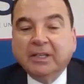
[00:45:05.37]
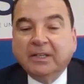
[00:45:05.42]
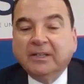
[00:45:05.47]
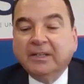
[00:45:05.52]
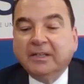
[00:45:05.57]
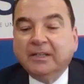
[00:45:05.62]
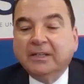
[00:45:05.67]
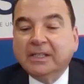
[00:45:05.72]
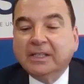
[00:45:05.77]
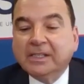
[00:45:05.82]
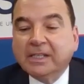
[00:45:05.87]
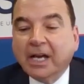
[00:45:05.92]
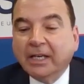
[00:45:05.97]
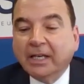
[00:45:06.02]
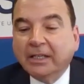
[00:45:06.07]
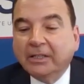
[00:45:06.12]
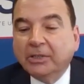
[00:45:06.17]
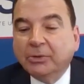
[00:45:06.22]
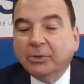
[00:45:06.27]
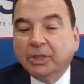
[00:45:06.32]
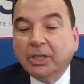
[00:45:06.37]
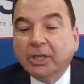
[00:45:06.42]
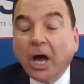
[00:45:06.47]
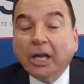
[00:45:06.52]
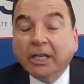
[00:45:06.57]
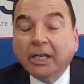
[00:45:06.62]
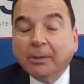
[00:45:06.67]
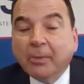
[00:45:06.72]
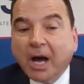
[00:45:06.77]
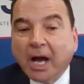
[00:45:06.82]
they decided to
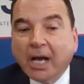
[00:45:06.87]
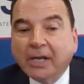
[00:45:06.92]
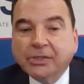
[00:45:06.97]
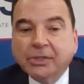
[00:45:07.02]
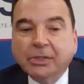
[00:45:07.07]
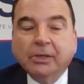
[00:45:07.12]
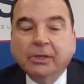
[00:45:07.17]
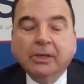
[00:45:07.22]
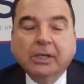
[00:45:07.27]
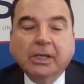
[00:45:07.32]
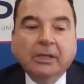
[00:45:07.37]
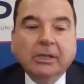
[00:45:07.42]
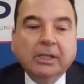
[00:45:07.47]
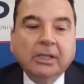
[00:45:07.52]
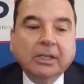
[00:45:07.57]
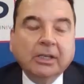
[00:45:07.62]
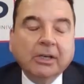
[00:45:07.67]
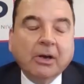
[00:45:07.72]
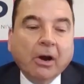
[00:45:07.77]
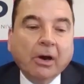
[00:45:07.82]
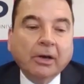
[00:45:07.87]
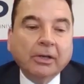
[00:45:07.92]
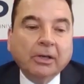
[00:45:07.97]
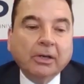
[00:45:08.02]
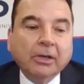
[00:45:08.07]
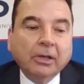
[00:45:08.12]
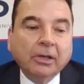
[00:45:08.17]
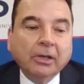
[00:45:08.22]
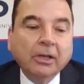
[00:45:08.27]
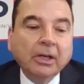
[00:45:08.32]
anonymize her in the
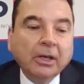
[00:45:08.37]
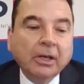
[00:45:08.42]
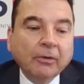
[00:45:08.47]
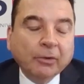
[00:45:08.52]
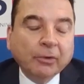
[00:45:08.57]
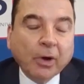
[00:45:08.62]
article